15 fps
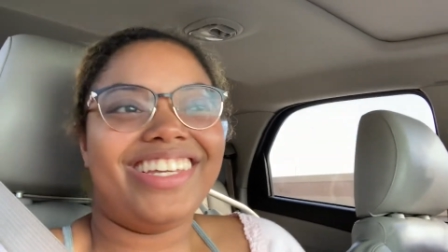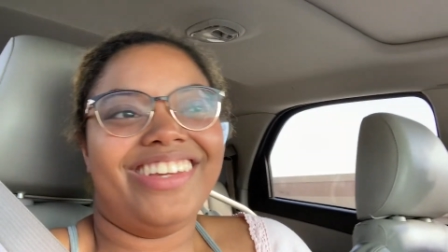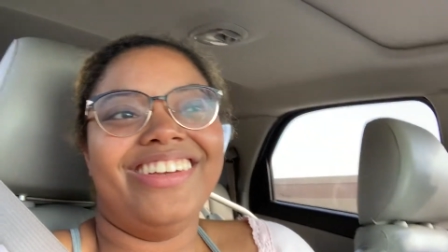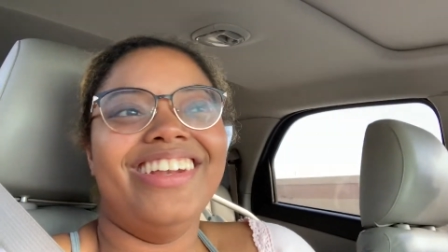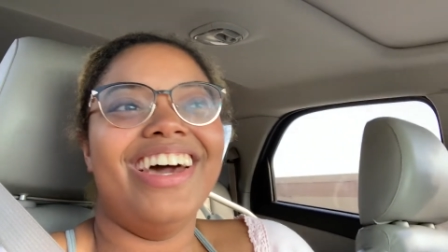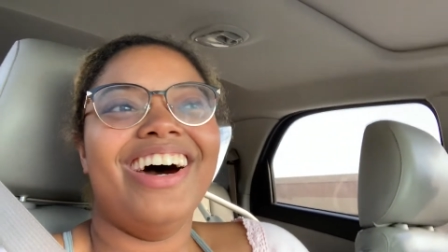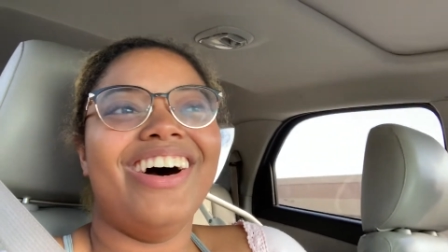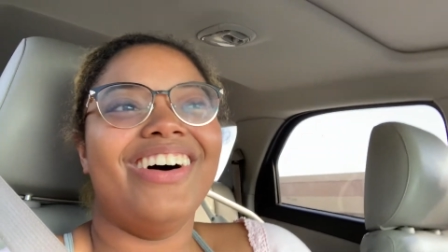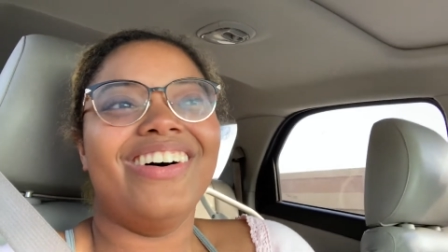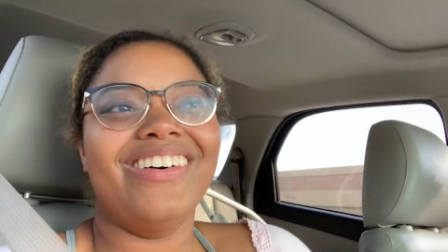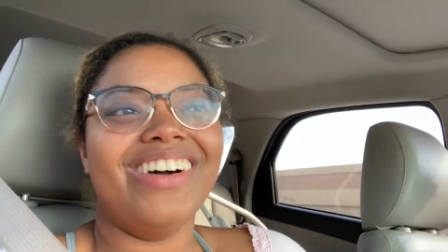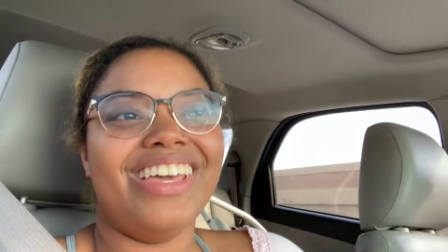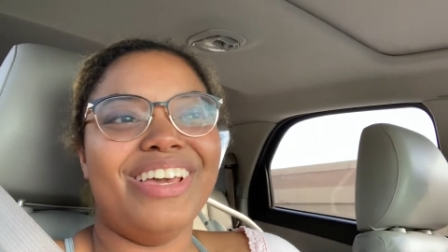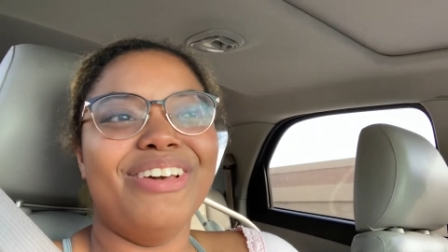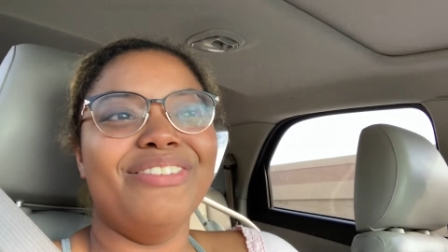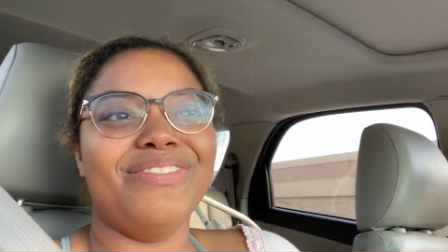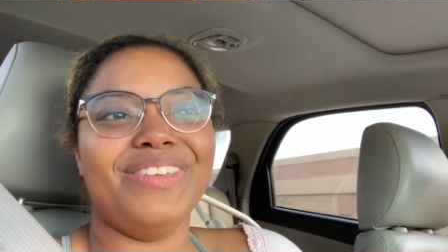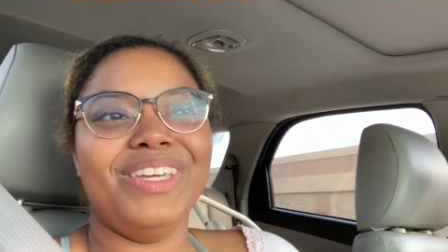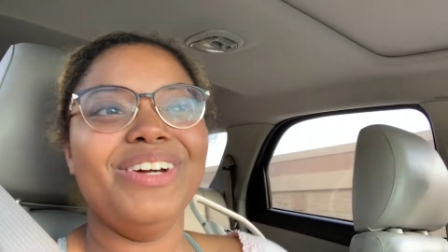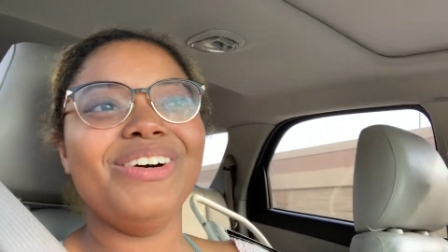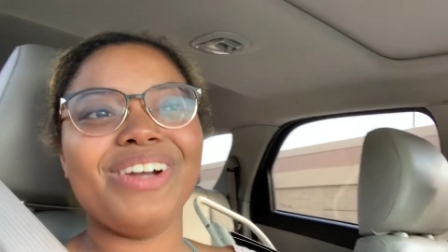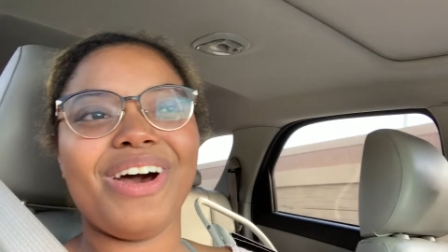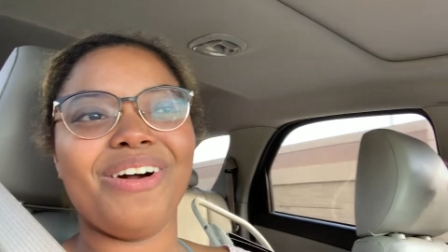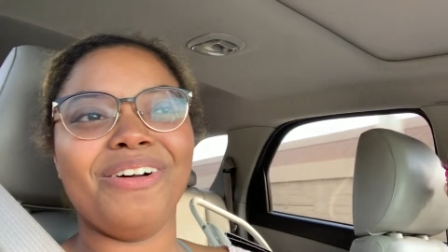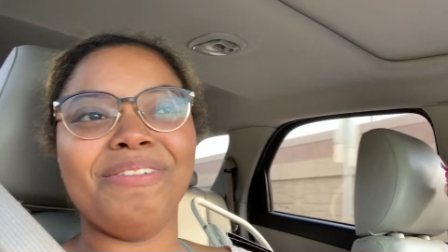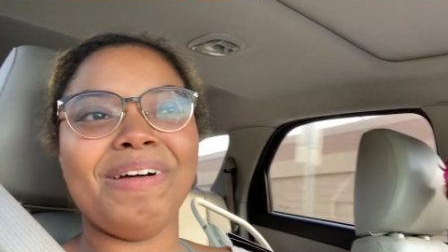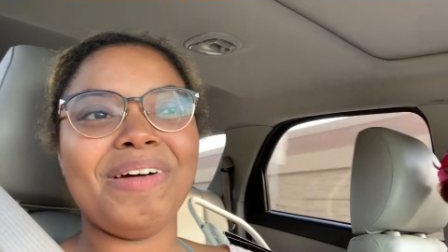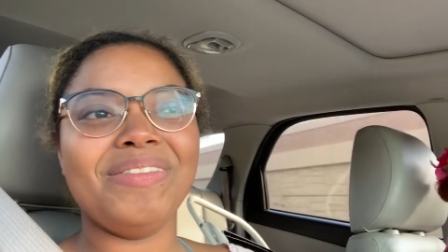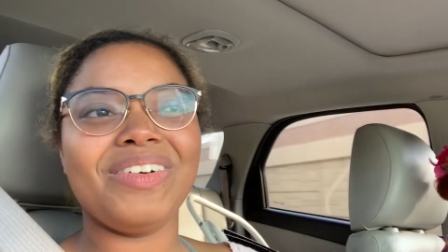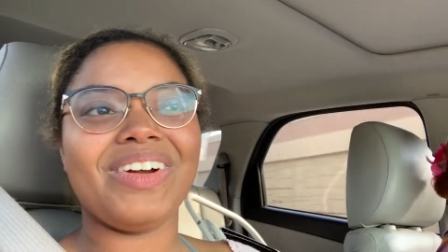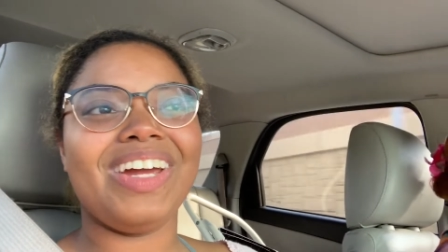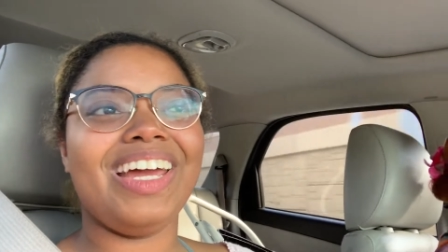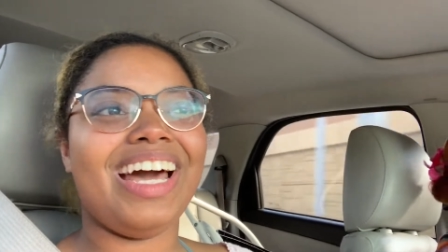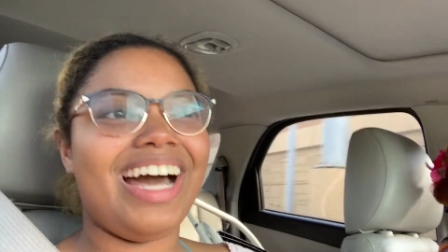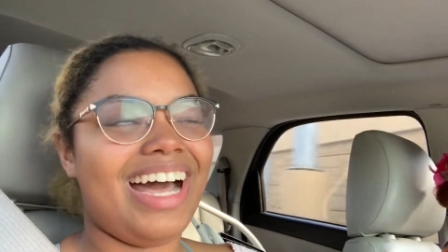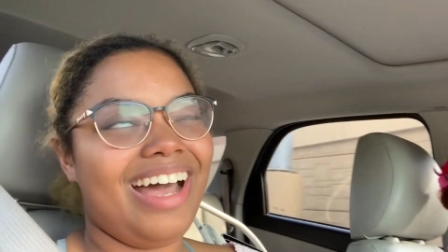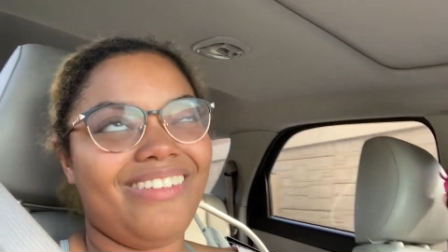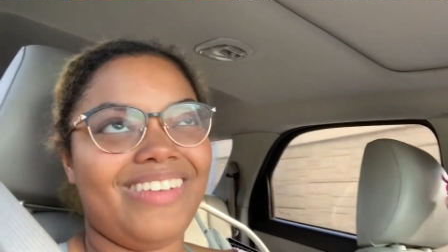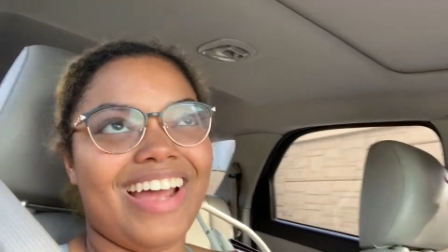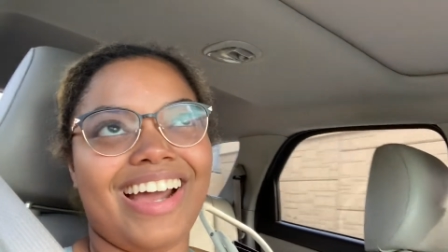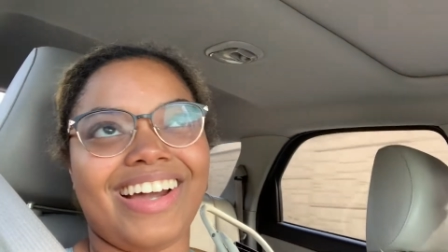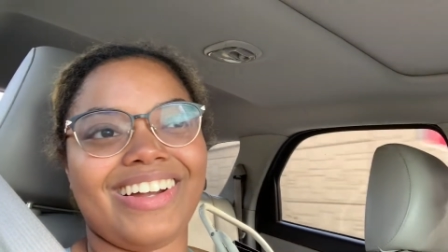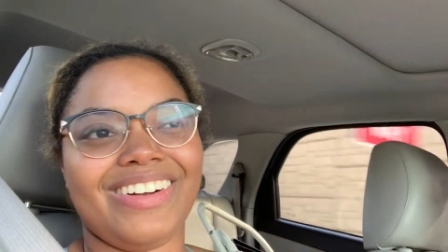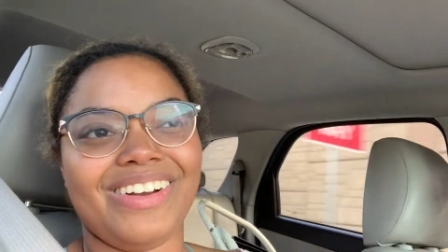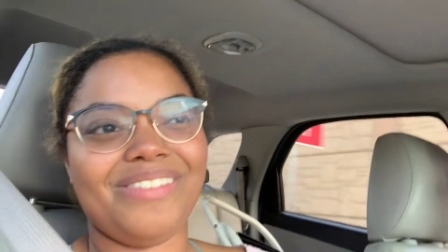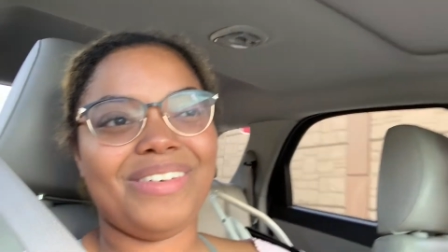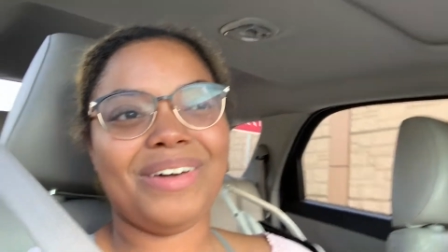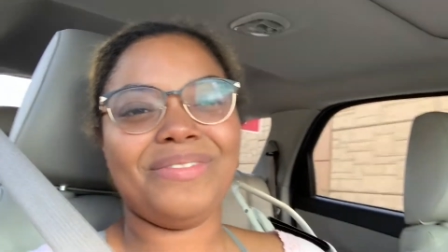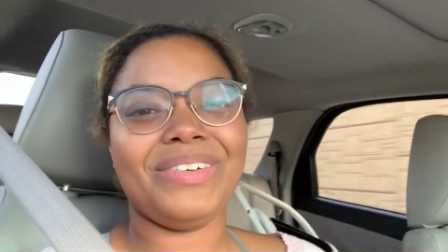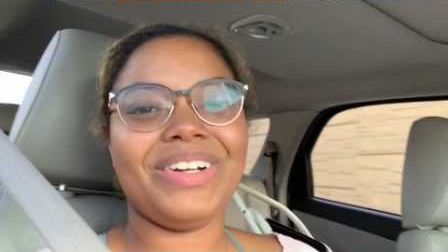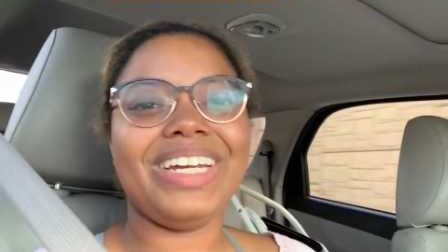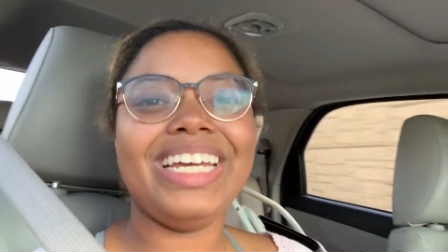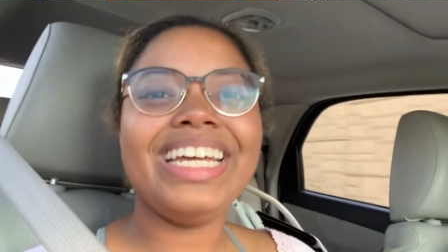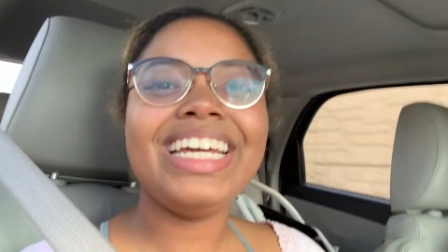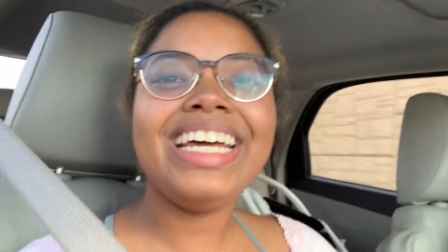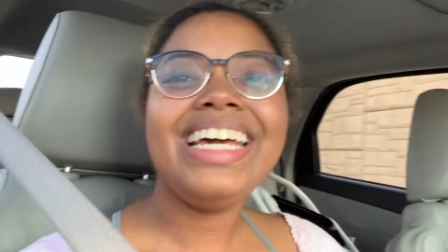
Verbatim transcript: you know, if you don't remember it, I'm not going to remember it.